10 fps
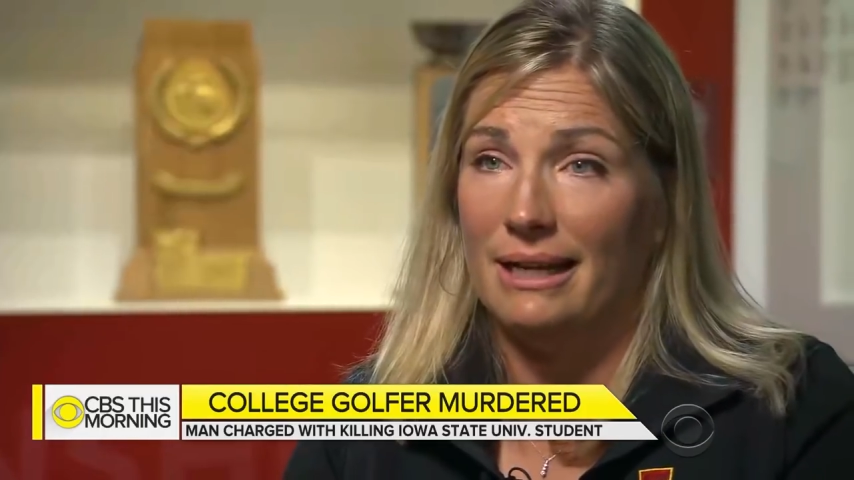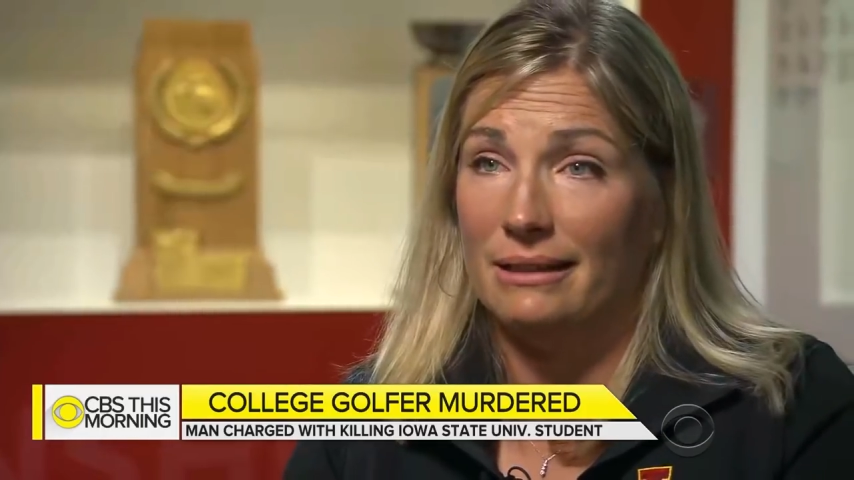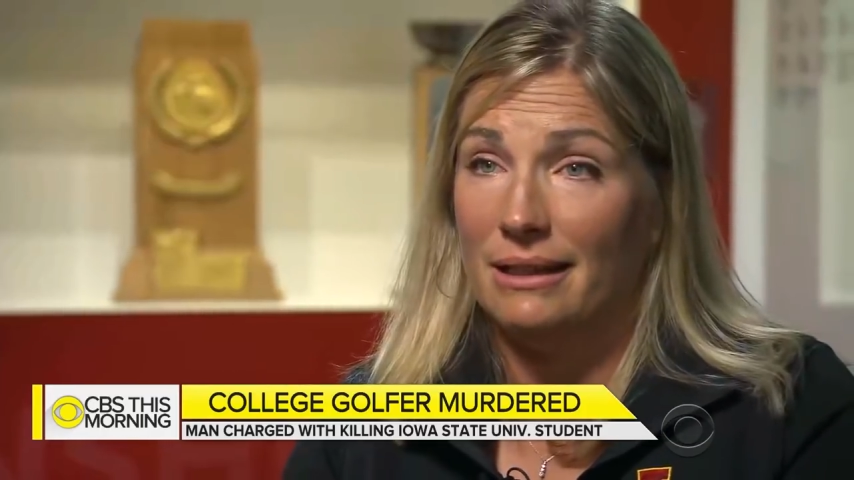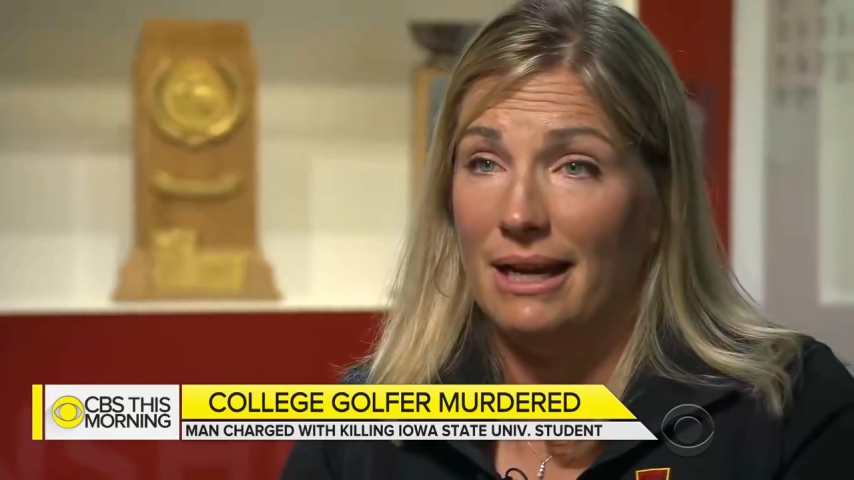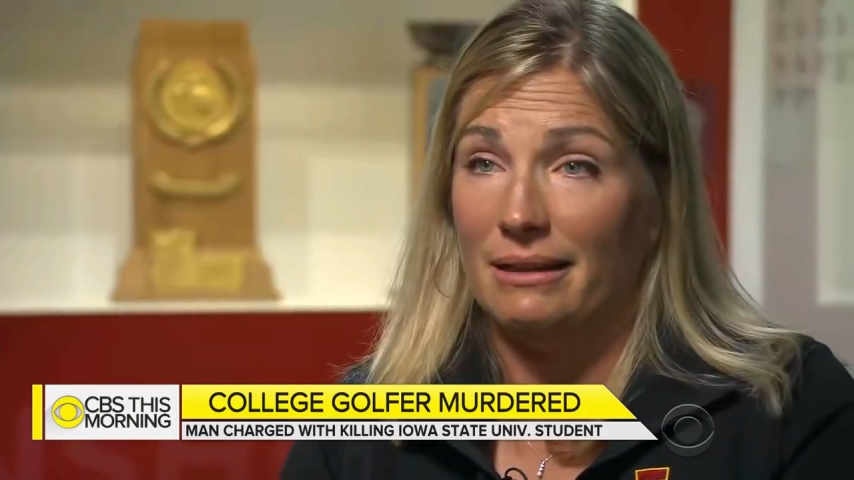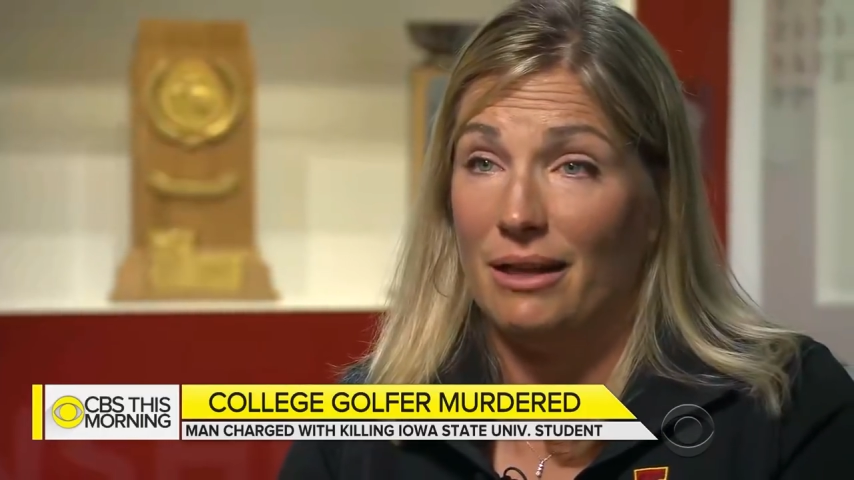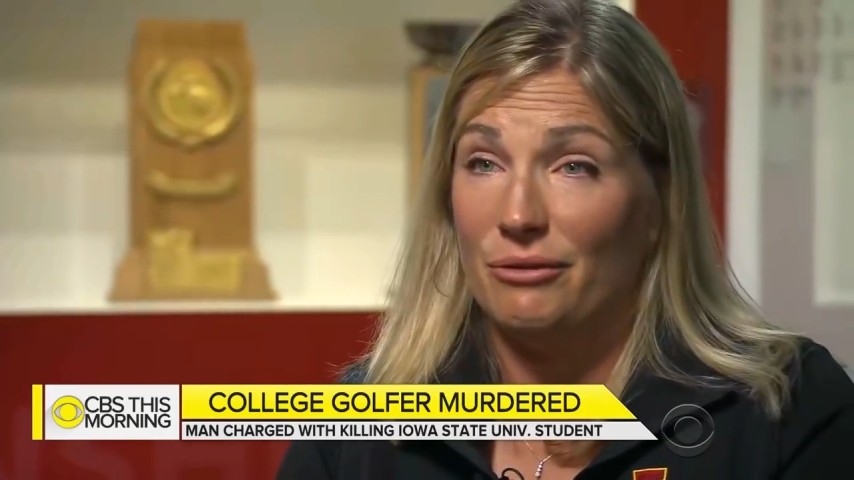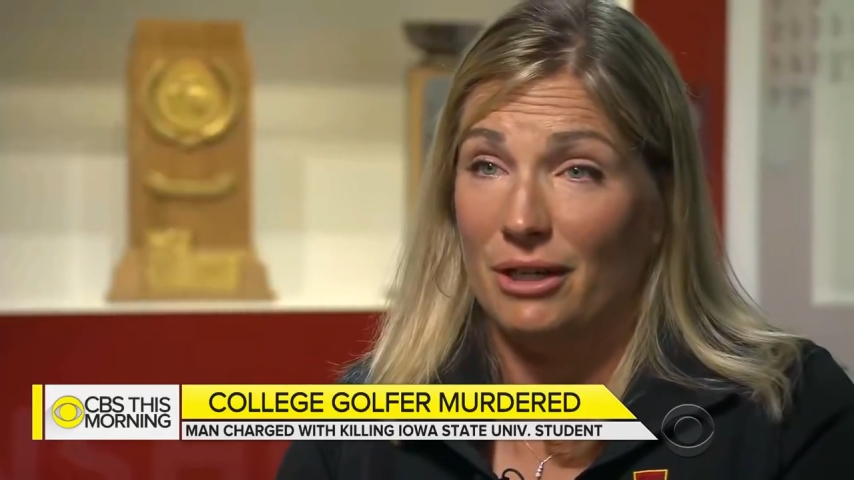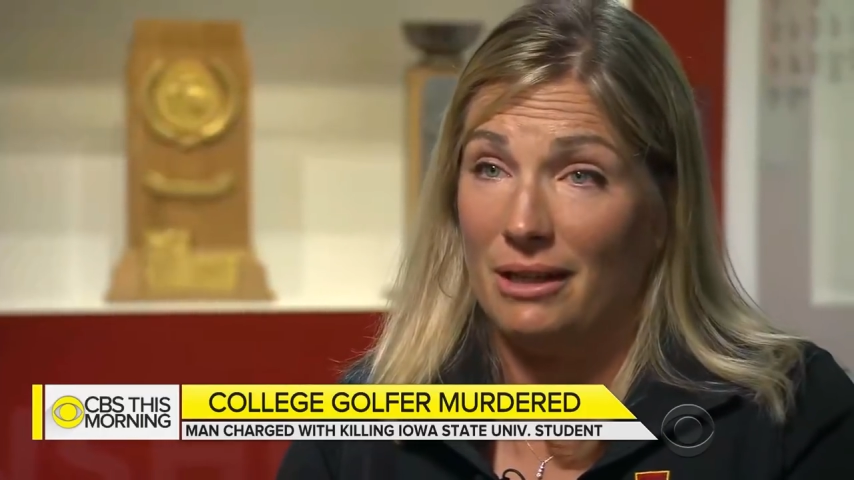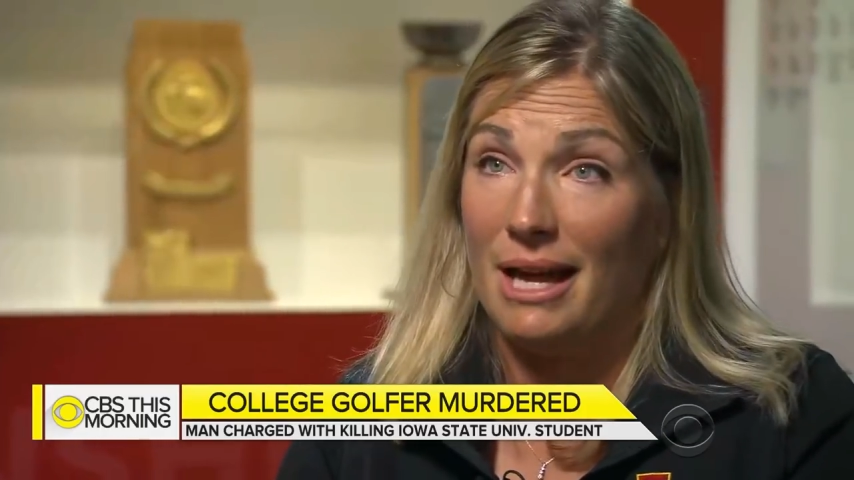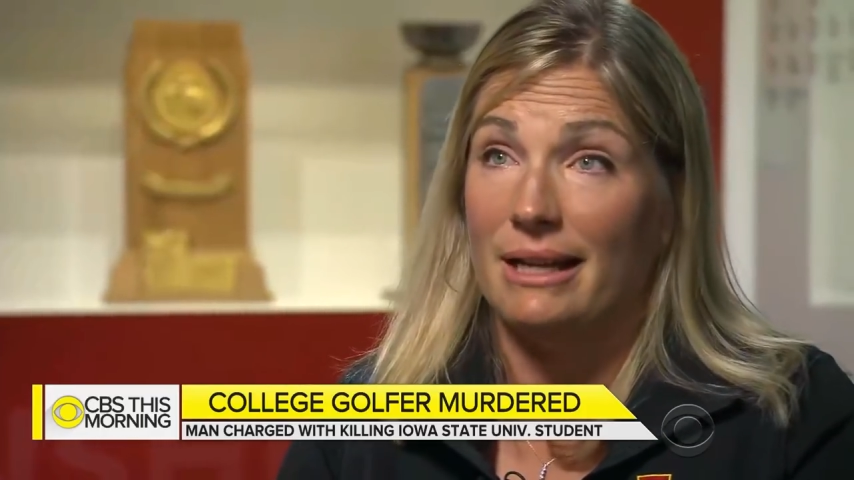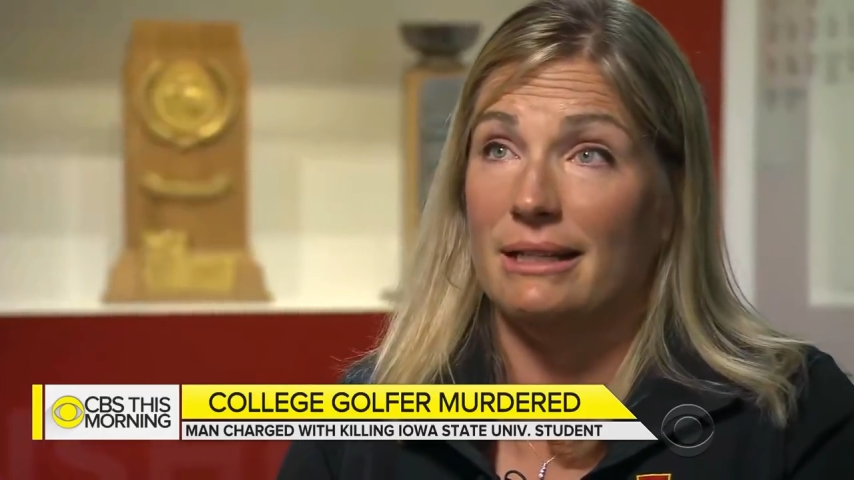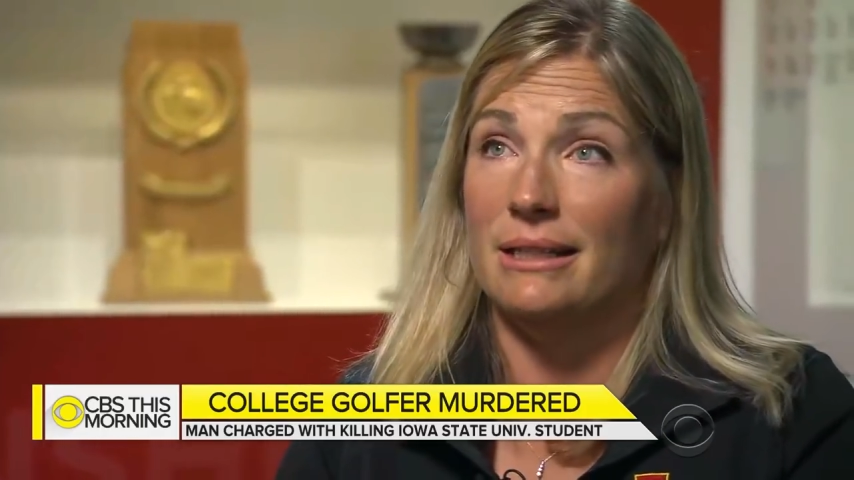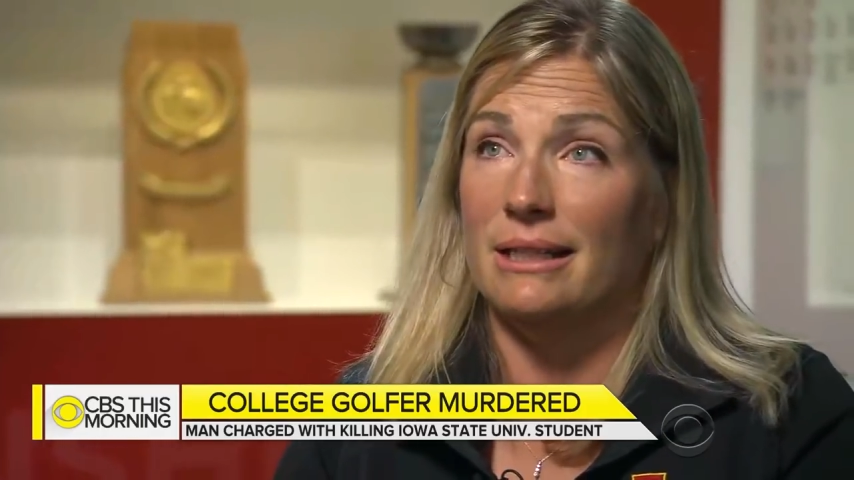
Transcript: I, I love her a lot.